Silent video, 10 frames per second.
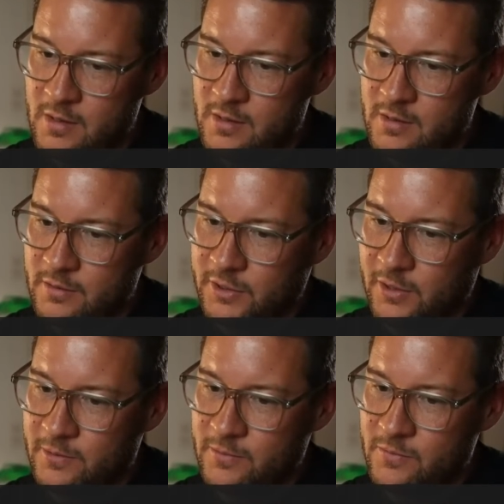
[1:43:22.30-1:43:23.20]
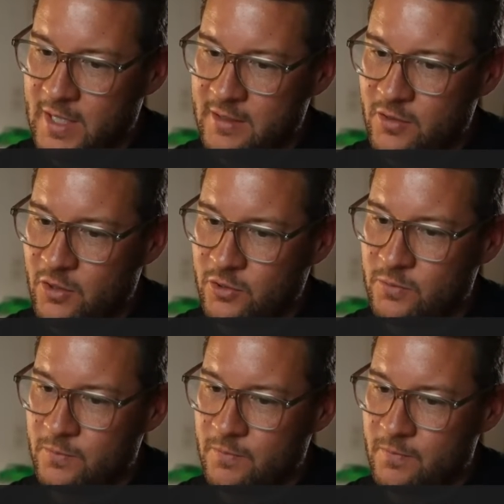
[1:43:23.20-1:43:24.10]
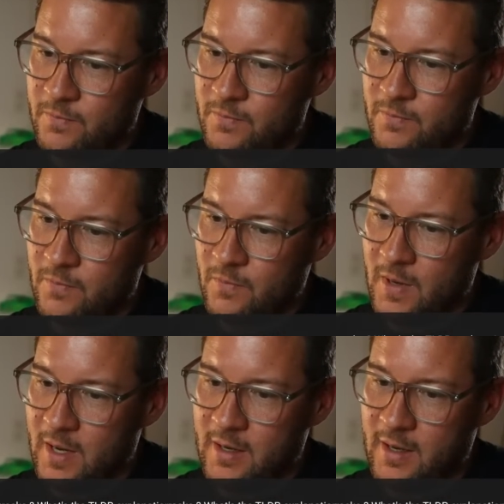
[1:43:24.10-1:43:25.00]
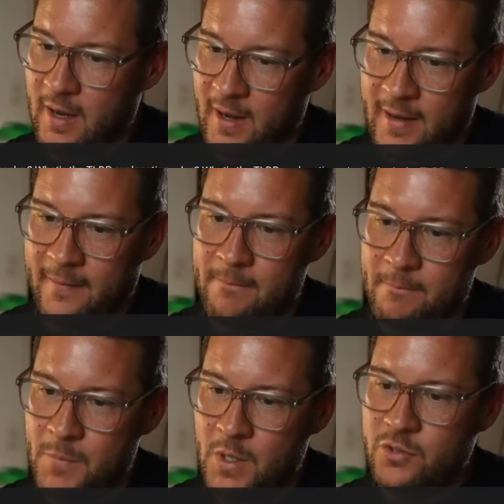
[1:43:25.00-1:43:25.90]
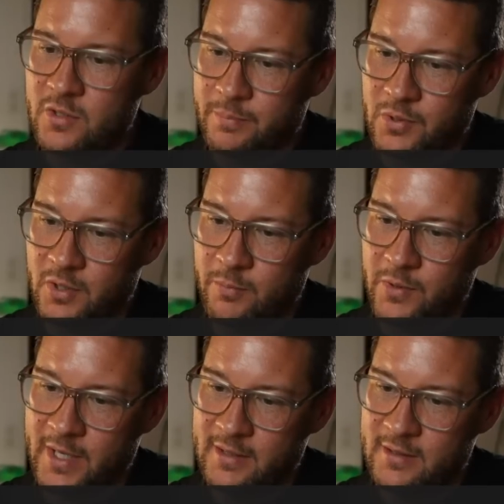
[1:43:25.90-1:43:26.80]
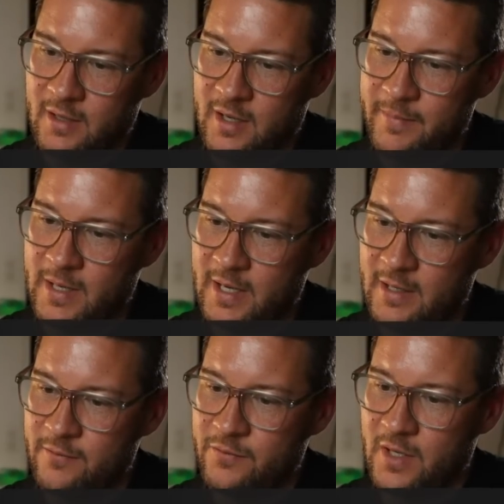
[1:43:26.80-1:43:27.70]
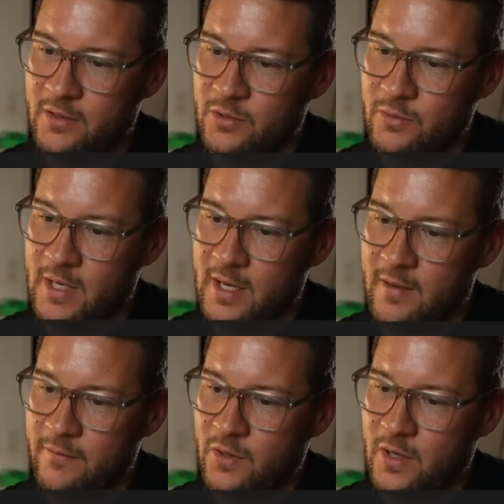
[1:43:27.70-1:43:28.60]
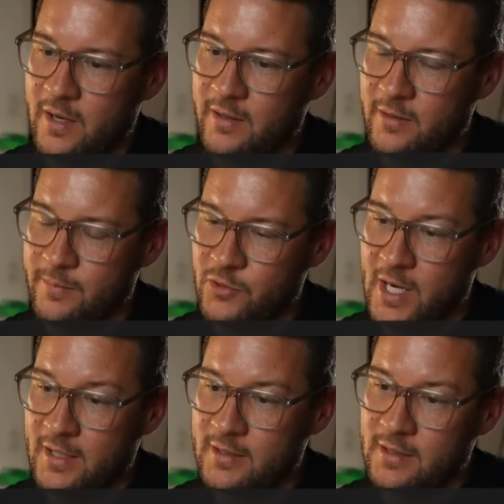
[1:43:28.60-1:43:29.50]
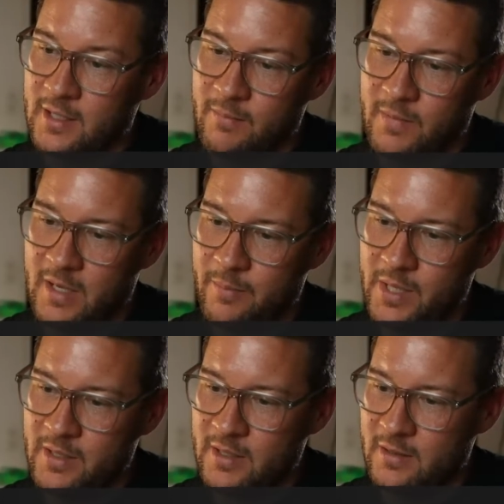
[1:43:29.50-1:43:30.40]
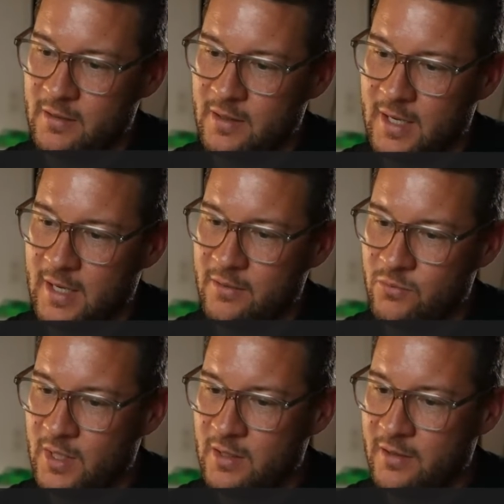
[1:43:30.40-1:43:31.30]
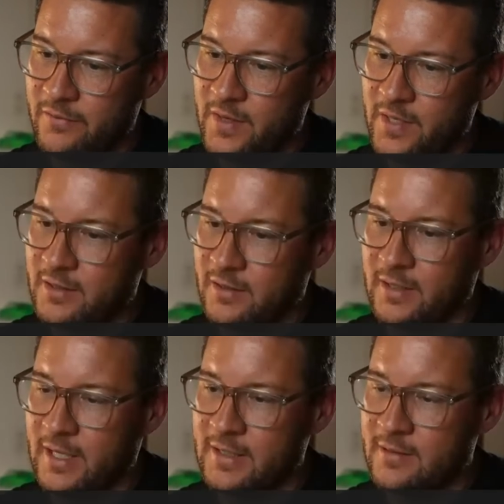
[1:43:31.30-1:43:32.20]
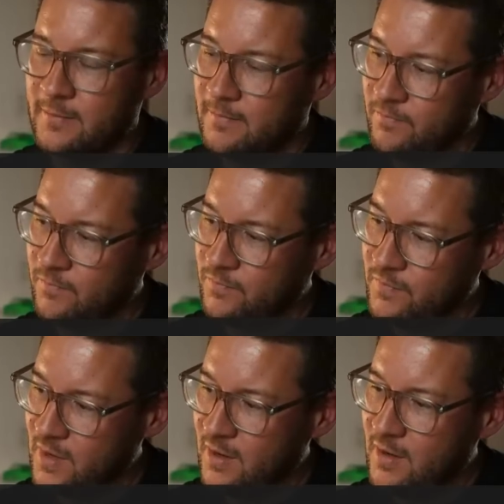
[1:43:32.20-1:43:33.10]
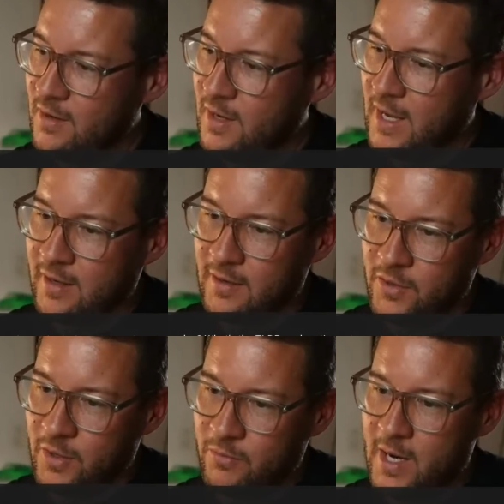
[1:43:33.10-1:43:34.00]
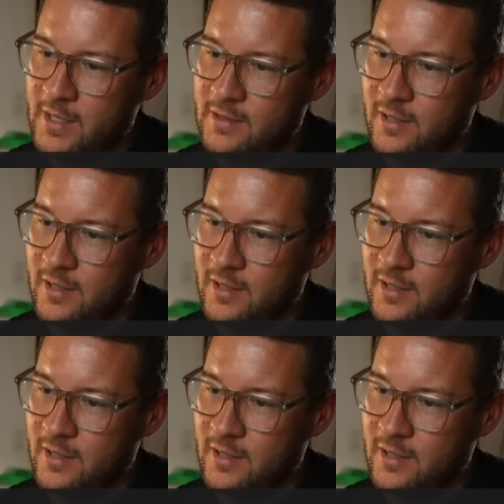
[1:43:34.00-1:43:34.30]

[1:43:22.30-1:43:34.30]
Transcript: So there's not a most appropriate arm height, front or rear, for high grip tracks, in my opinion. I really don't think so. There's like the right